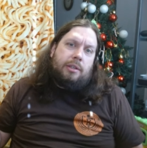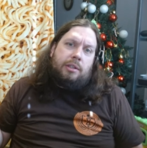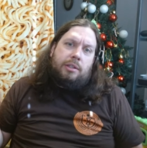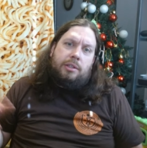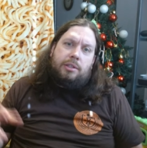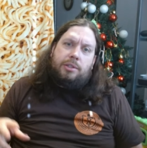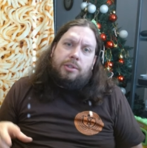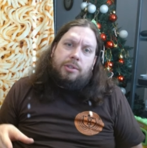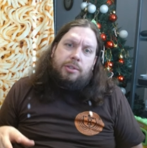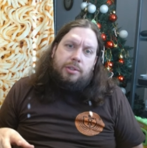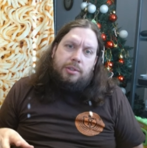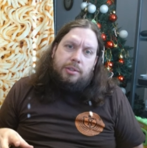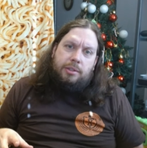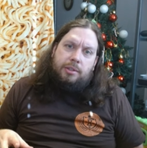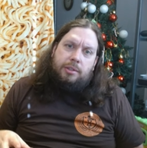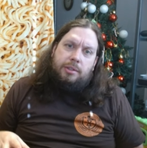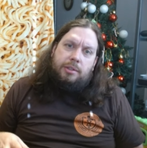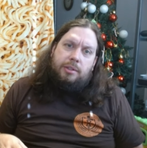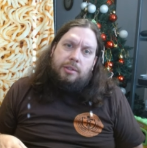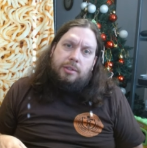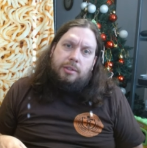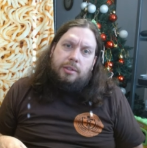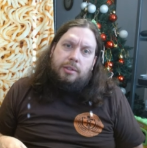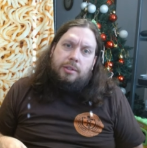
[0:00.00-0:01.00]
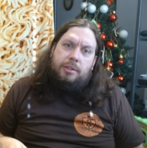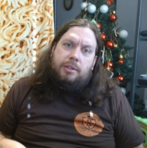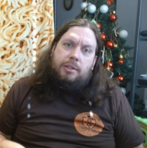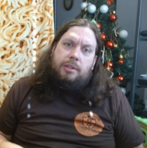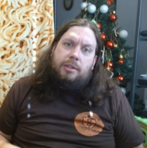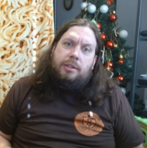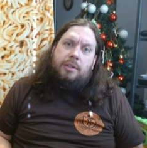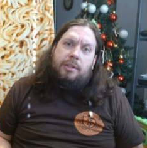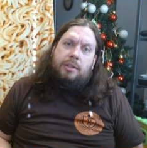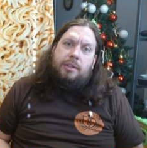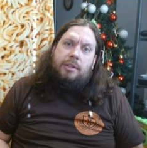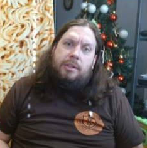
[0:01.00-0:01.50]
Eastern
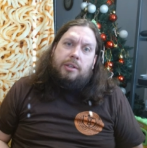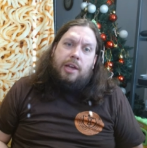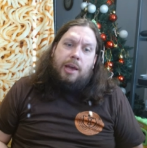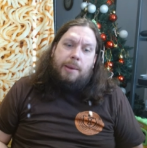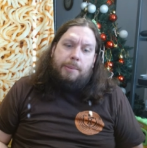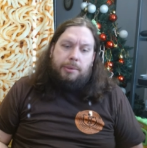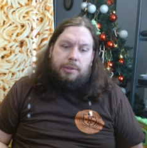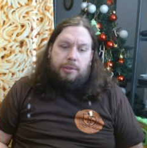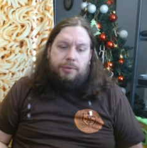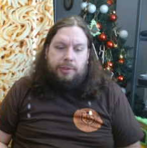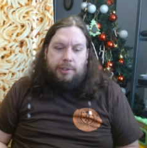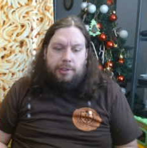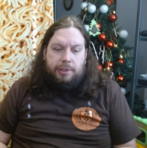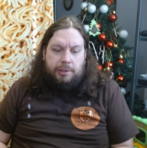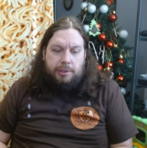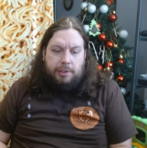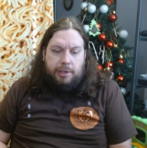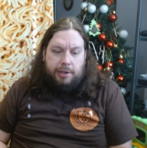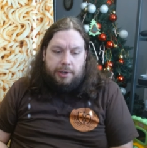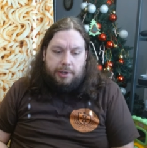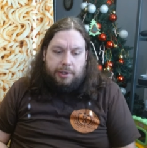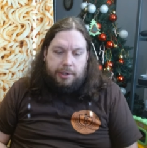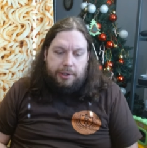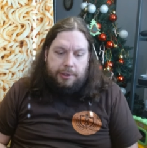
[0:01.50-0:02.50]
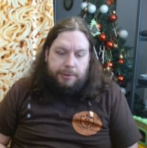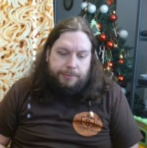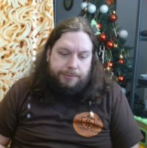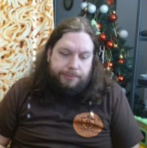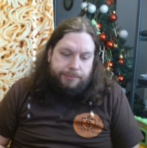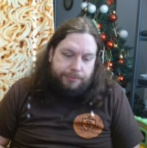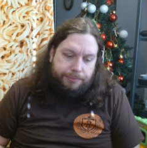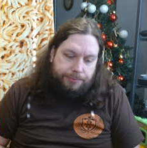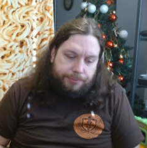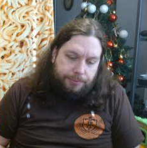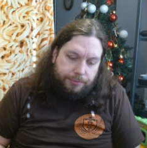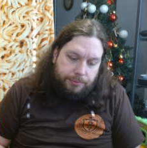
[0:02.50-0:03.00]
Hemisphere area.
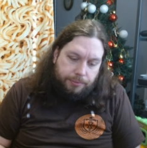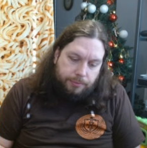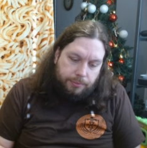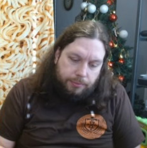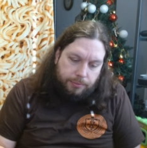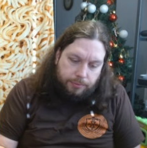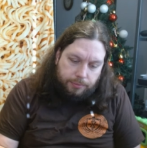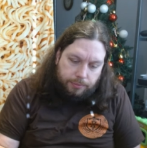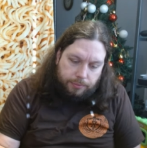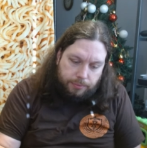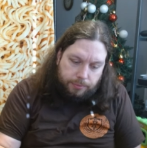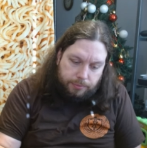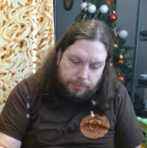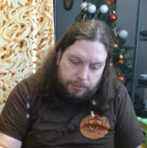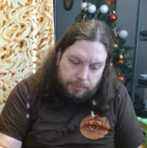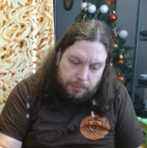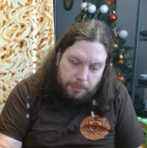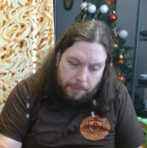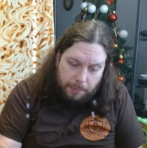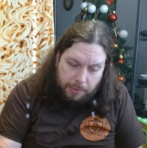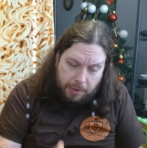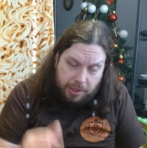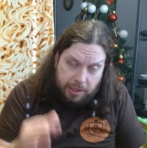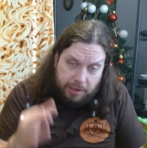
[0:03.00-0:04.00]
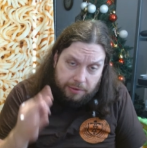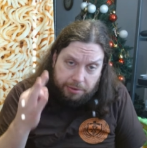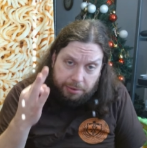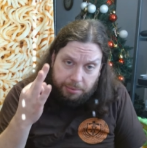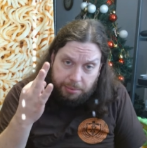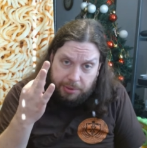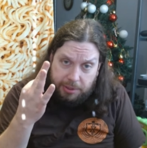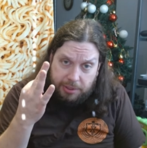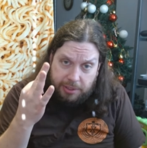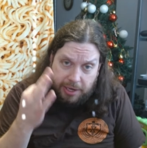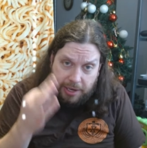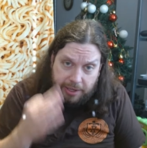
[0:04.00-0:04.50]
They have
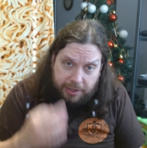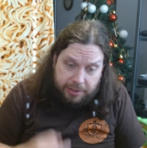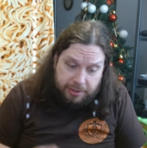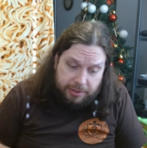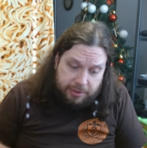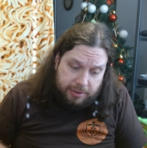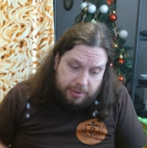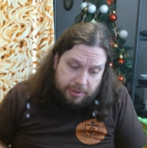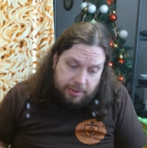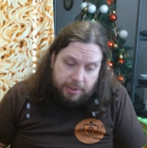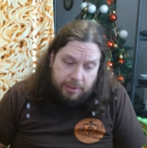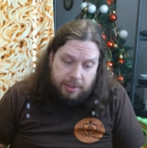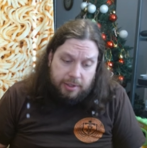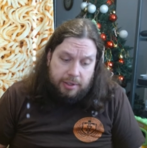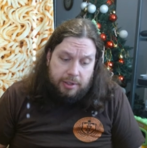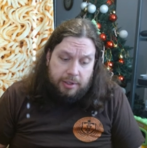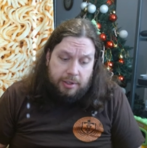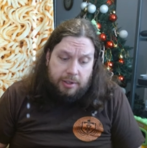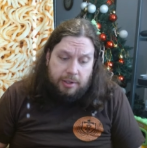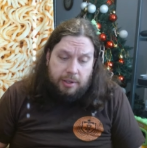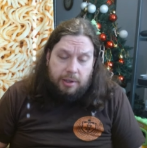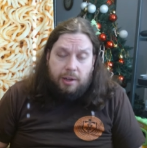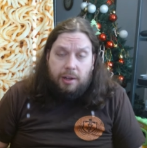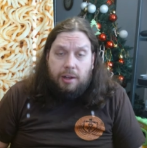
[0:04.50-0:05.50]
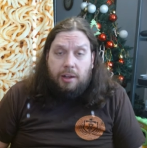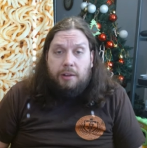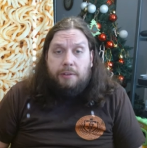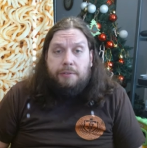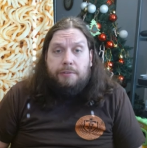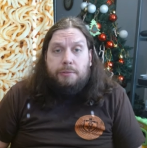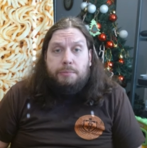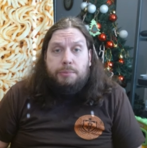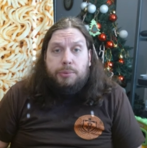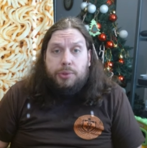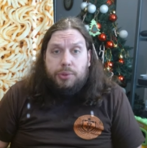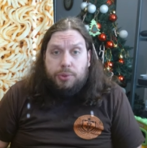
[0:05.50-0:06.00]
three salads,
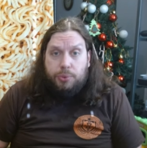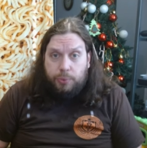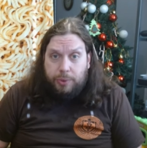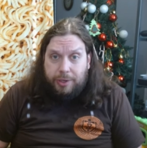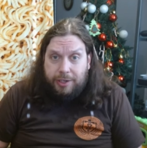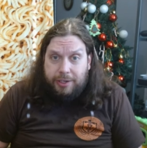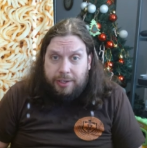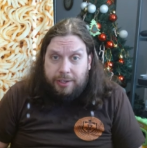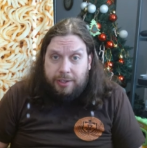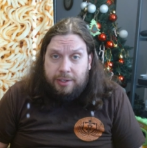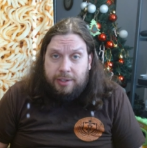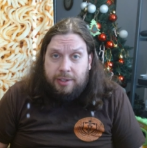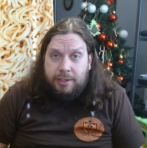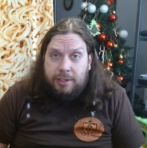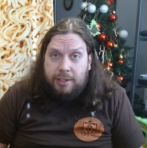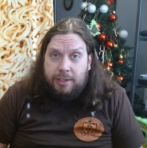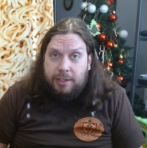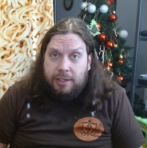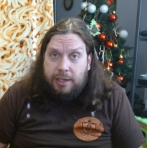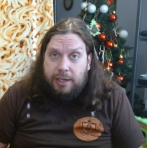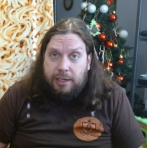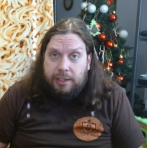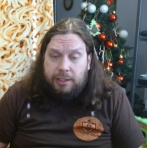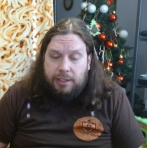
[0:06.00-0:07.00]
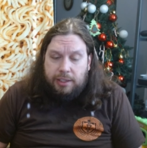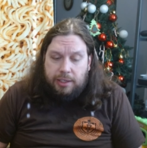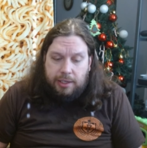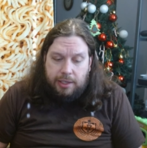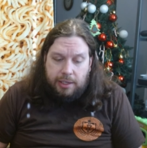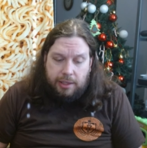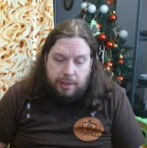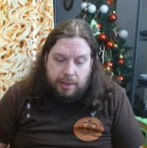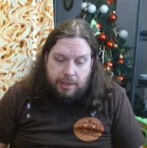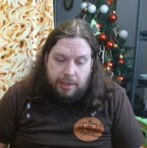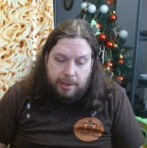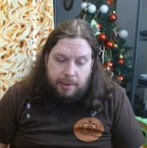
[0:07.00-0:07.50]
all from Sweden. I didn't
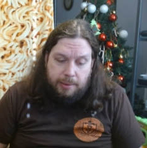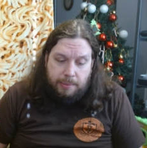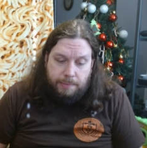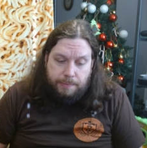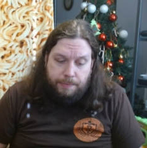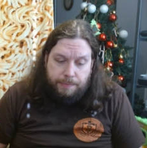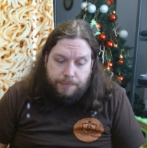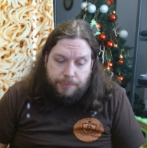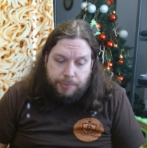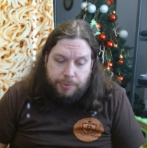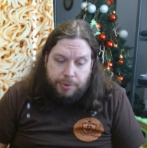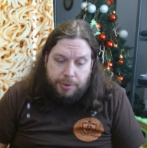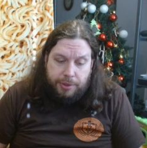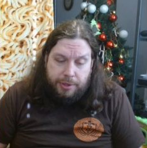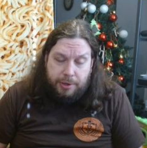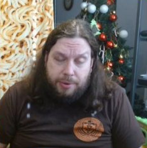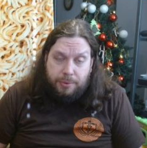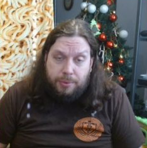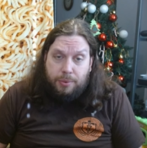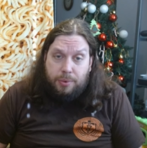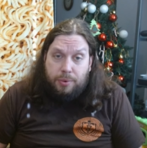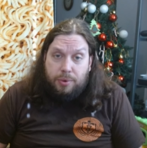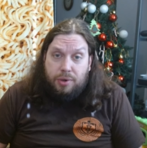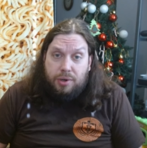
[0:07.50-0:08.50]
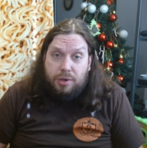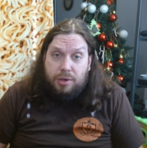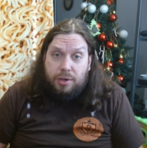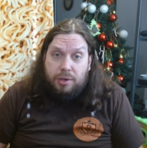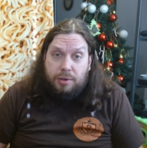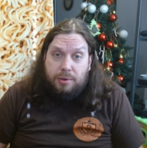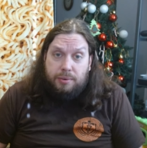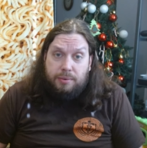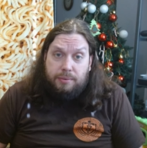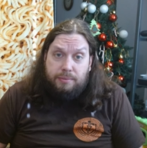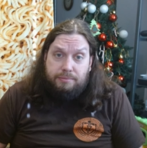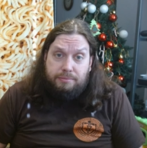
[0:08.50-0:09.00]
get them; they weren't
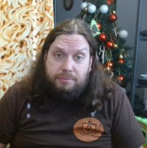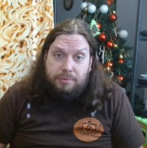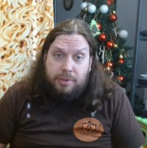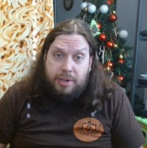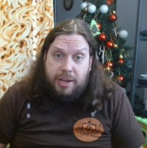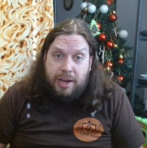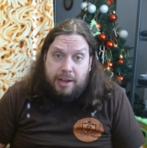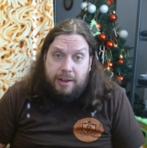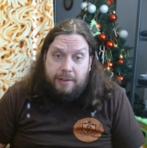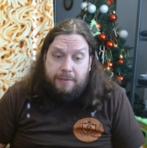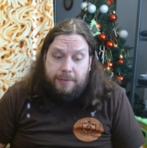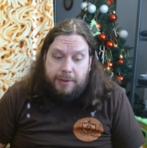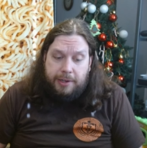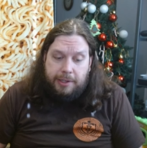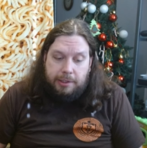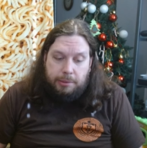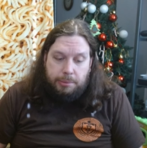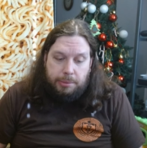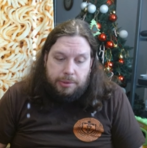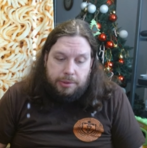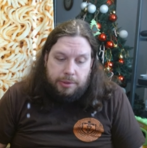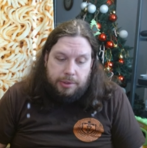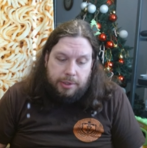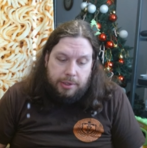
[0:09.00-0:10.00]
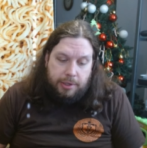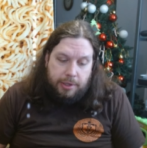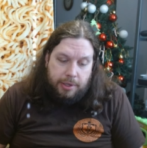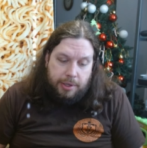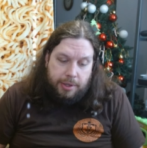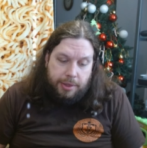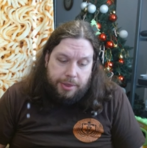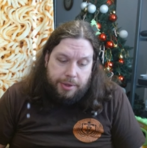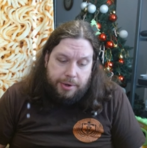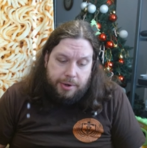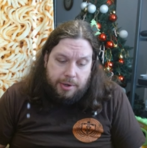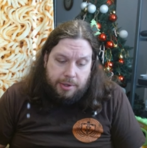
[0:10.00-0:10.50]
not available.
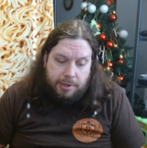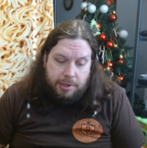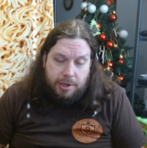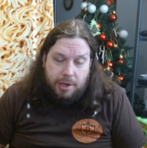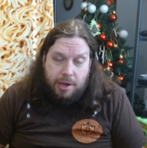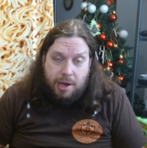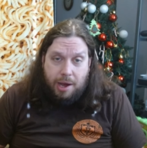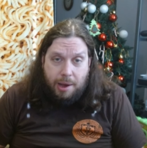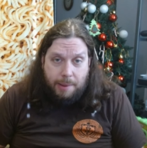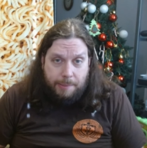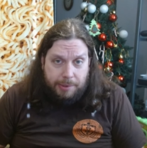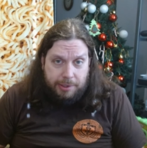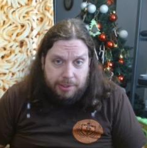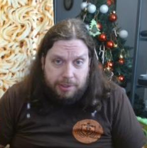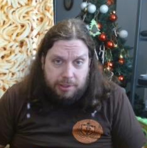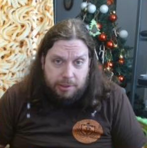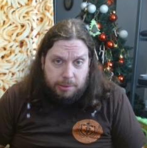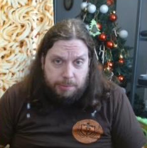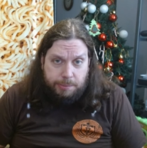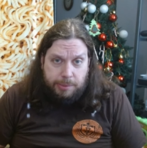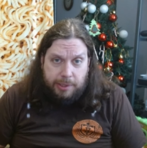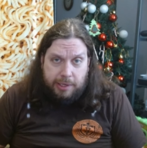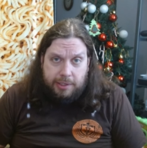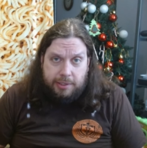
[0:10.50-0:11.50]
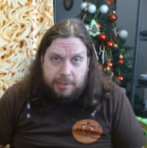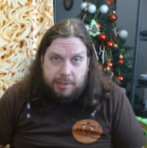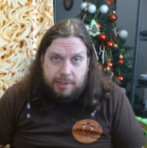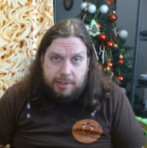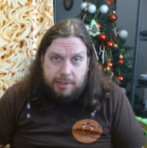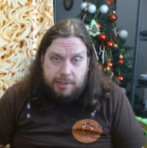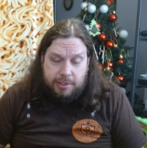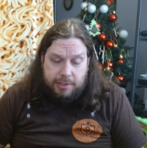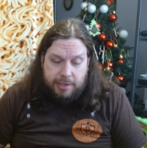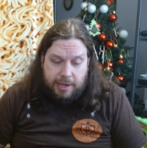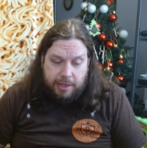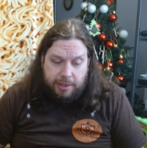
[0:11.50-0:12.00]
They're all
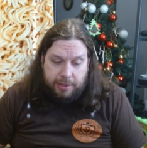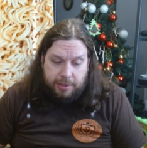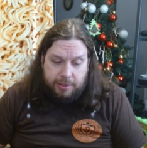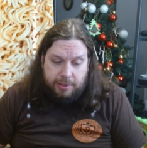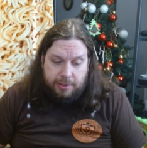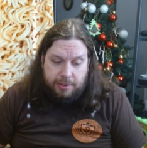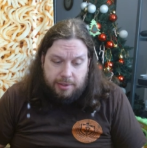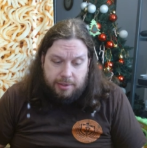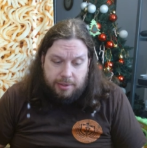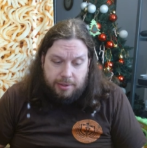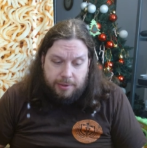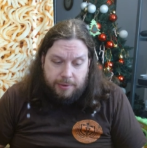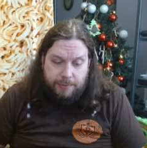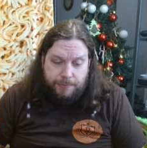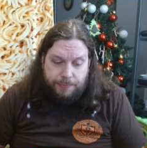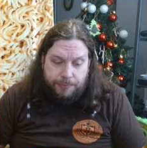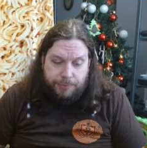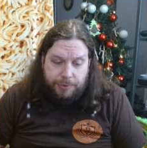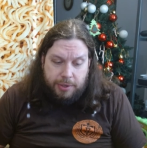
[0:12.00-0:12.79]
hummus-based salads.